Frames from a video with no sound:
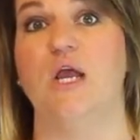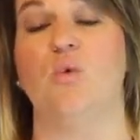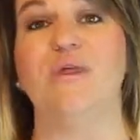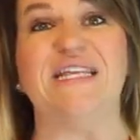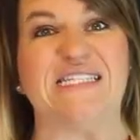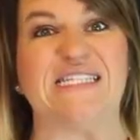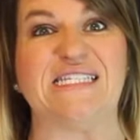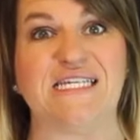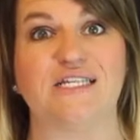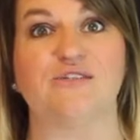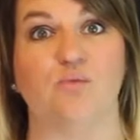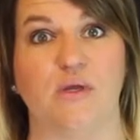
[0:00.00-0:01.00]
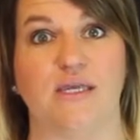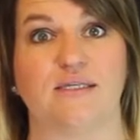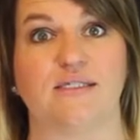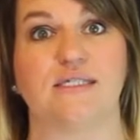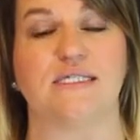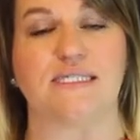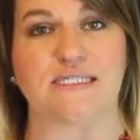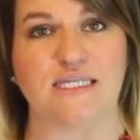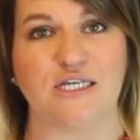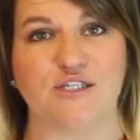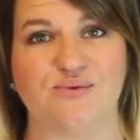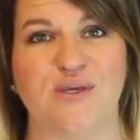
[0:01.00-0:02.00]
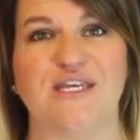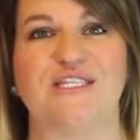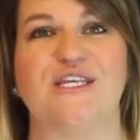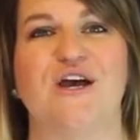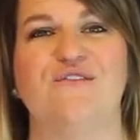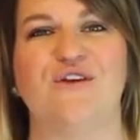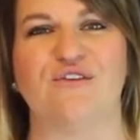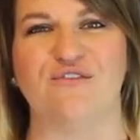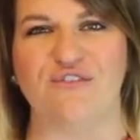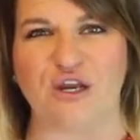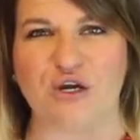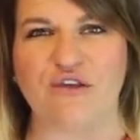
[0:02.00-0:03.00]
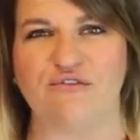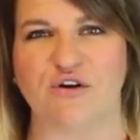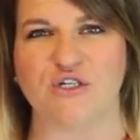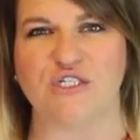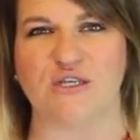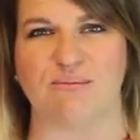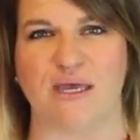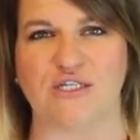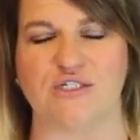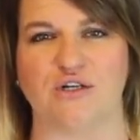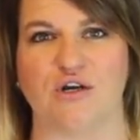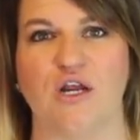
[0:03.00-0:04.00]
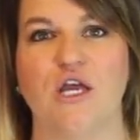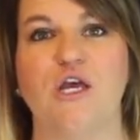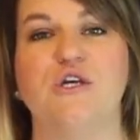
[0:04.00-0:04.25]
Within 6 weeks of their very first semester,